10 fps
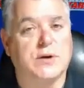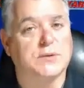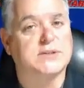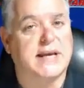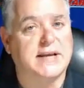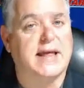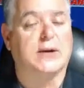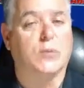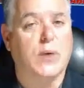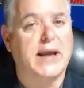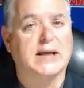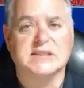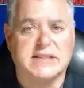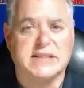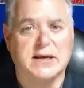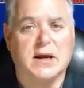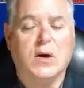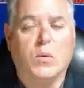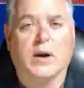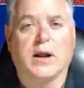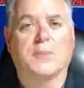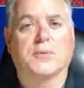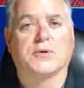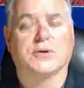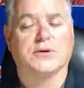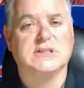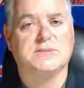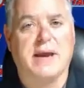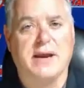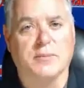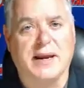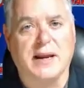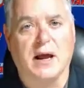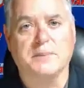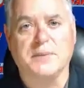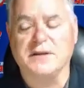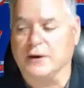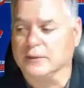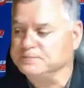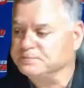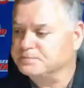We will take that away and see what opportunities may or may not be there.